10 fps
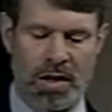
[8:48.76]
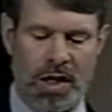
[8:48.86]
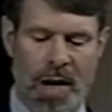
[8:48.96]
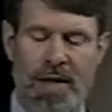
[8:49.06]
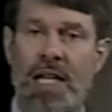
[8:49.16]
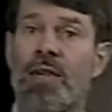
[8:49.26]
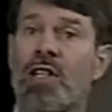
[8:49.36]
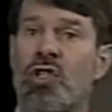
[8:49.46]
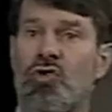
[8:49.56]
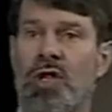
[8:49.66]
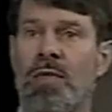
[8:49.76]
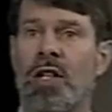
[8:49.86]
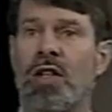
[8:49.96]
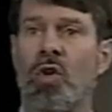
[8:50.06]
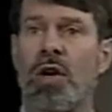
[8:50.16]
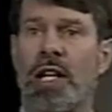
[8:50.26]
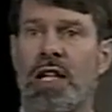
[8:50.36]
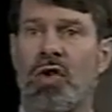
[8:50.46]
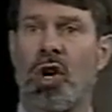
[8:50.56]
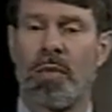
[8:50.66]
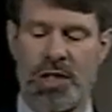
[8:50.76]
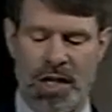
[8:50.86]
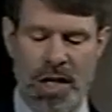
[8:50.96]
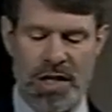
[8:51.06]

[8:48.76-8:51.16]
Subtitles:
Comets have extremely elongated orbits.